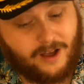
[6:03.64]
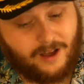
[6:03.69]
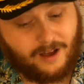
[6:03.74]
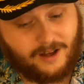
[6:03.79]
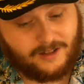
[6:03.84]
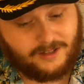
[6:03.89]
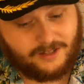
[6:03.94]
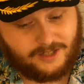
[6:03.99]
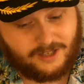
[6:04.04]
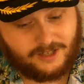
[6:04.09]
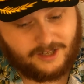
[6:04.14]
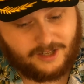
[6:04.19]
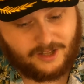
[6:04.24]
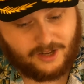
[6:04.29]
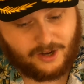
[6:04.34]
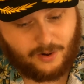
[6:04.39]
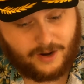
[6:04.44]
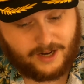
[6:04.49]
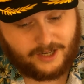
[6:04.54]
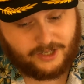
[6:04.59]
answer to
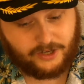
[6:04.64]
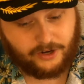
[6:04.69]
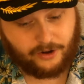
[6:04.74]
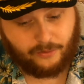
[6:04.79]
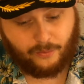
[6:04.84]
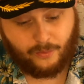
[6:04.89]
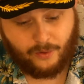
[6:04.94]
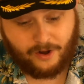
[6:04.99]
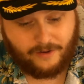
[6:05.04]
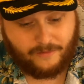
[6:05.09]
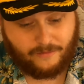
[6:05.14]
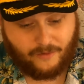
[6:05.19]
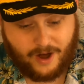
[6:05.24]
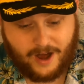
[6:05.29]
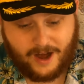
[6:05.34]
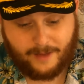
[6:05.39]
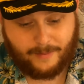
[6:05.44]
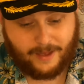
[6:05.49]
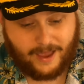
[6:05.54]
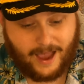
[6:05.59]
the question wouldn't
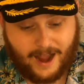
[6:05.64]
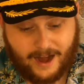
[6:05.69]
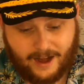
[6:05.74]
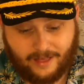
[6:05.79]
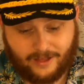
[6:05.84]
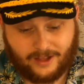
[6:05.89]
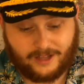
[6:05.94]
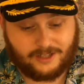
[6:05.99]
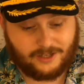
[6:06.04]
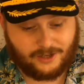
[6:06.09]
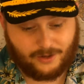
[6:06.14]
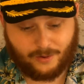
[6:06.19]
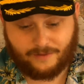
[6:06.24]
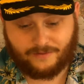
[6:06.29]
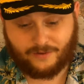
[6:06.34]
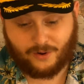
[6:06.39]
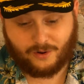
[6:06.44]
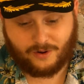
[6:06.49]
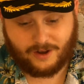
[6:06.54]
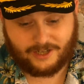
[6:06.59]
really be anything to do with
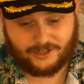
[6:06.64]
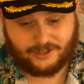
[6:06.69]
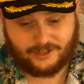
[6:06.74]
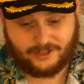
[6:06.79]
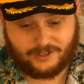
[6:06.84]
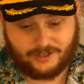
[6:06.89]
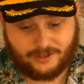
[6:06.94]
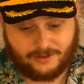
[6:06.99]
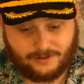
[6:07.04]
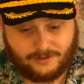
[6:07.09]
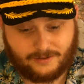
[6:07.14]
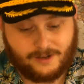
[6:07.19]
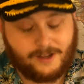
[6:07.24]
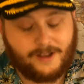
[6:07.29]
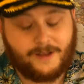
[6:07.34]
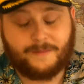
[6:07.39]
your question at all.